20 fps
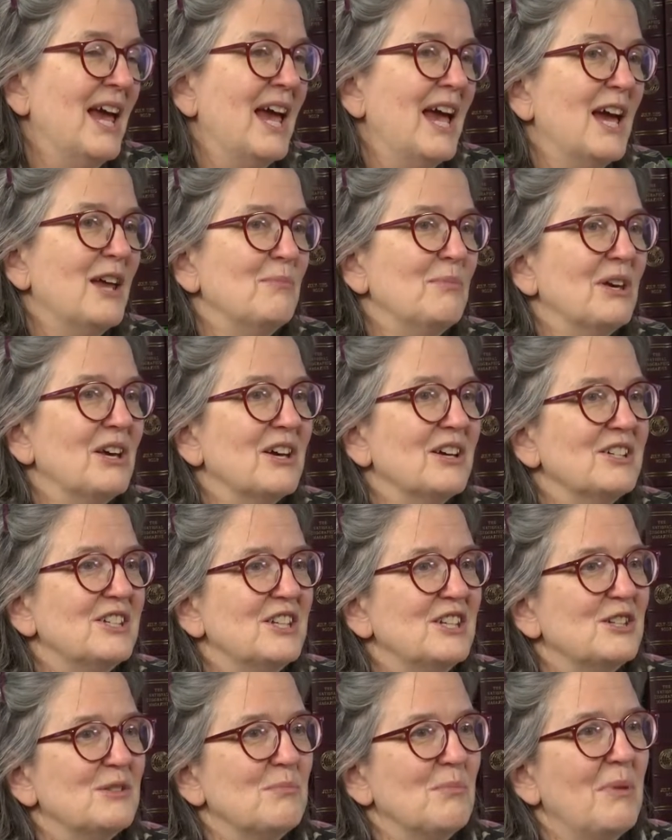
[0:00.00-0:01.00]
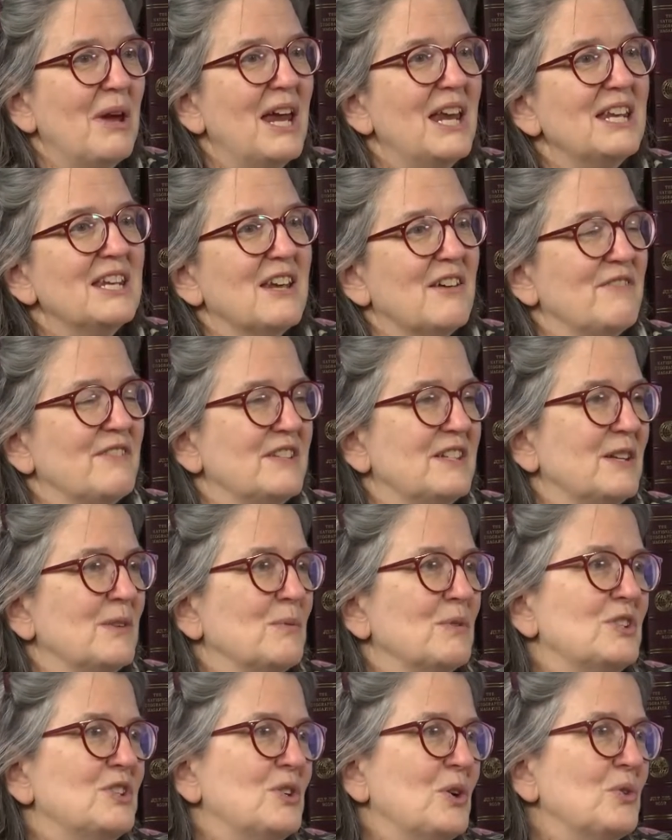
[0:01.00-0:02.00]
And because his main deficit
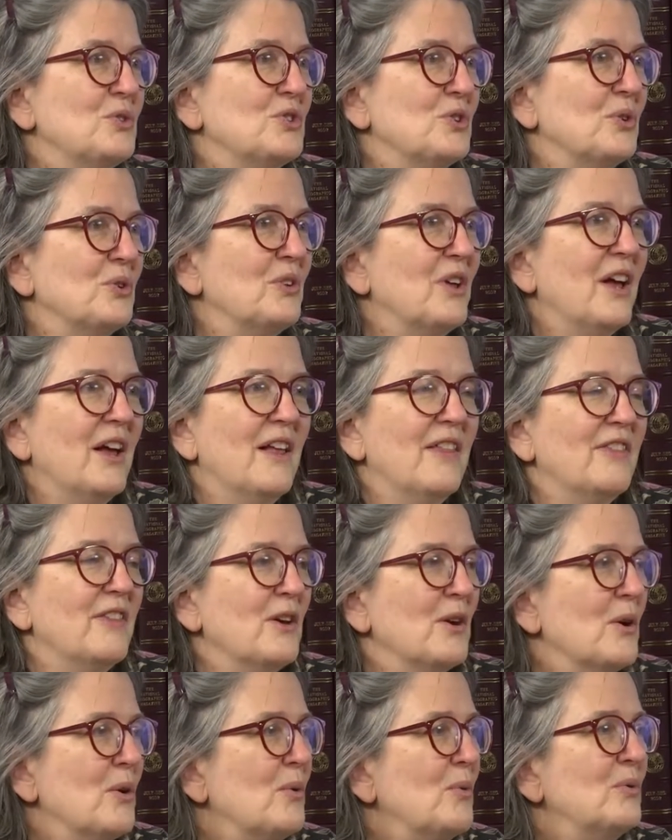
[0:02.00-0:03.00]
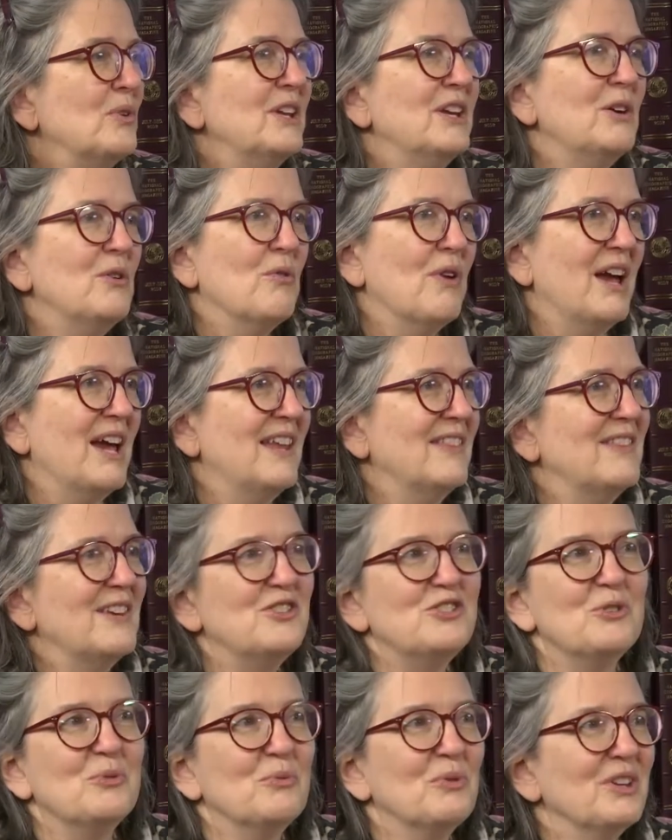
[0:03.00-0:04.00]
was social, the only grade
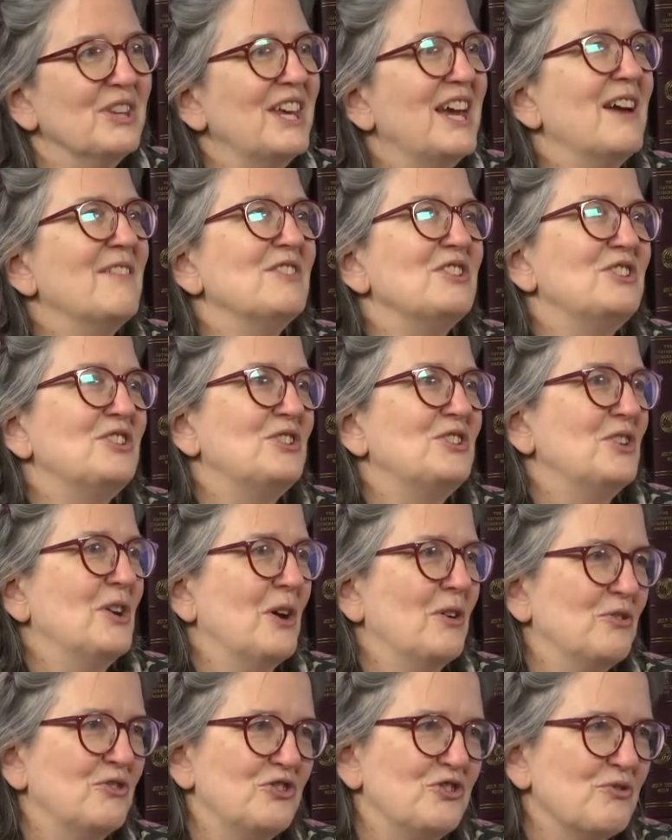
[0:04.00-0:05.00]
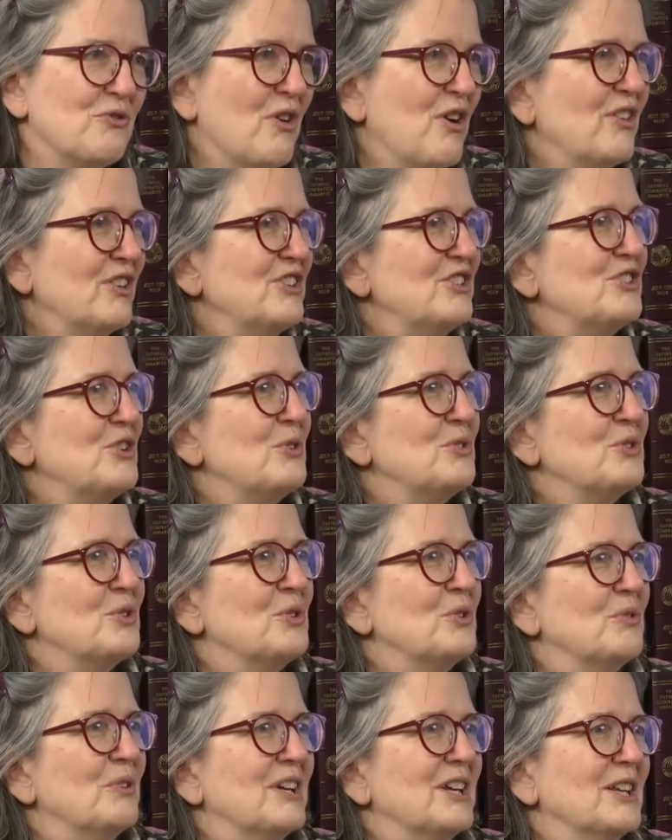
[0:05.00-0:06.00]
that you really have a strongly social
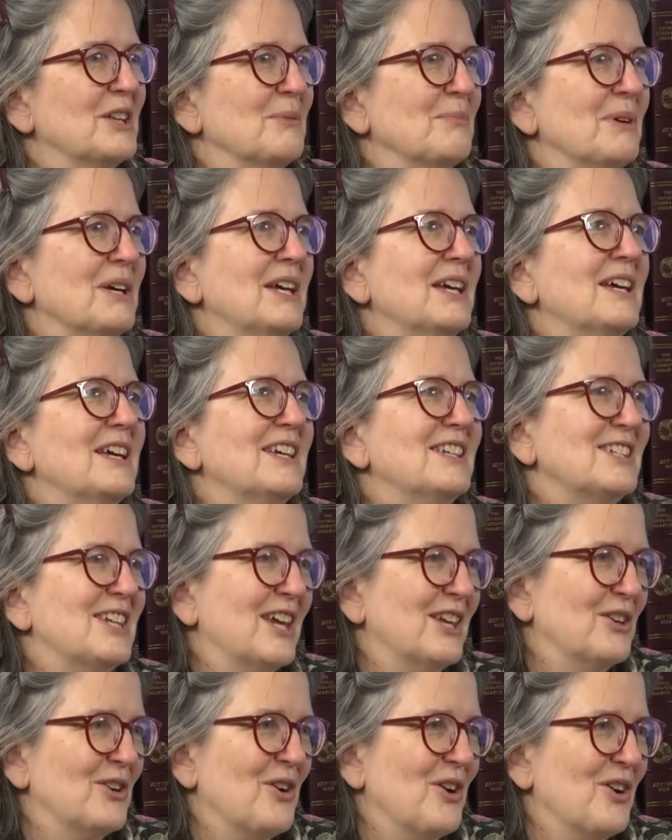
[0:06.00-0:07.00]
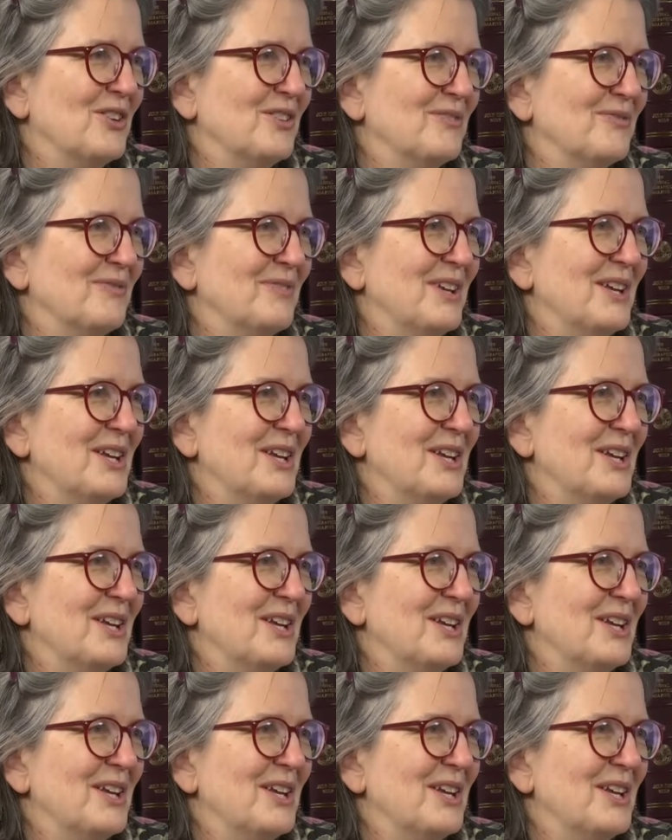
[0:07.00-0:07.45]
curriculum is kindergarten.